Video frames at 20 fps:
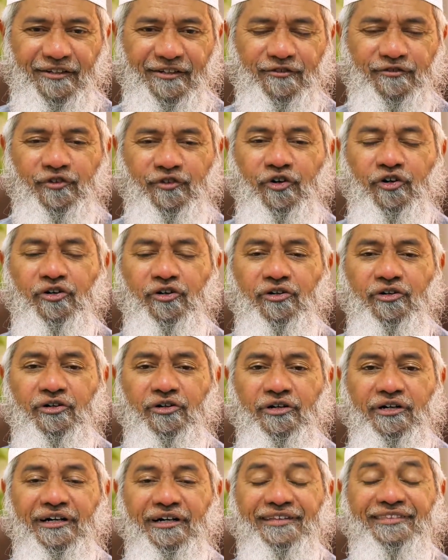So
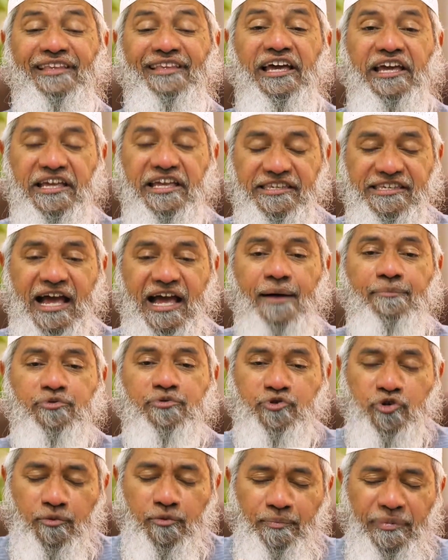the
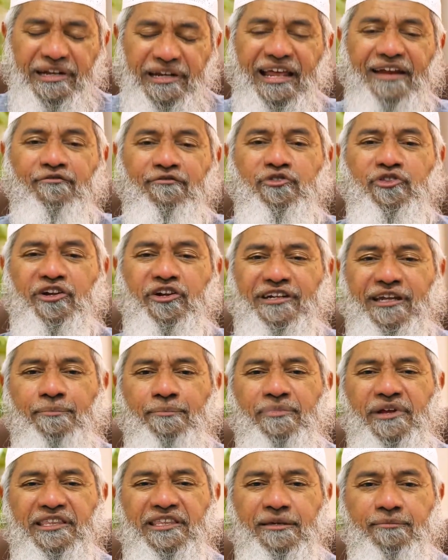hijab should be done with your
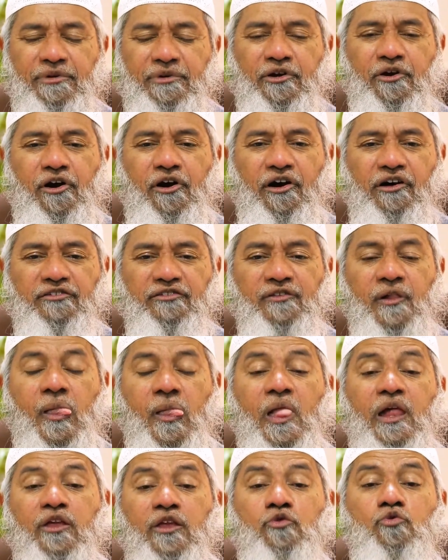stepbrother because
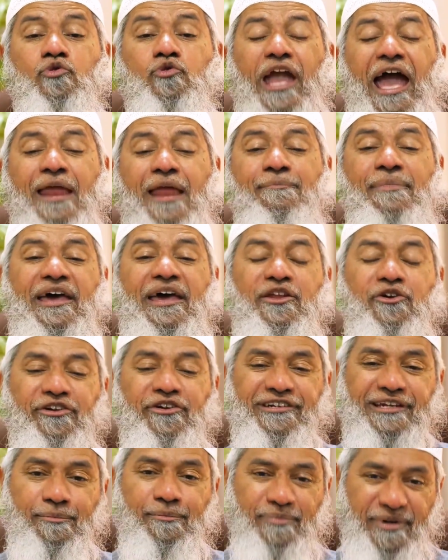you can marry
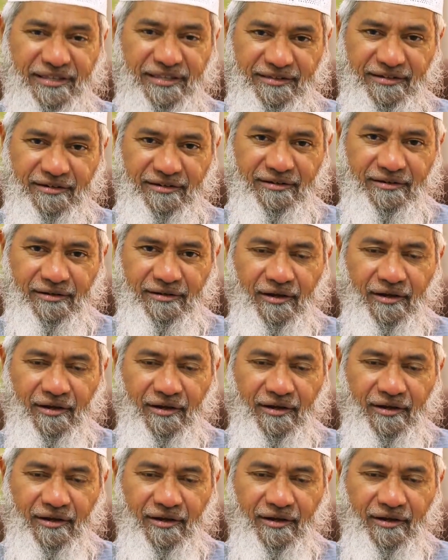your stepbrother.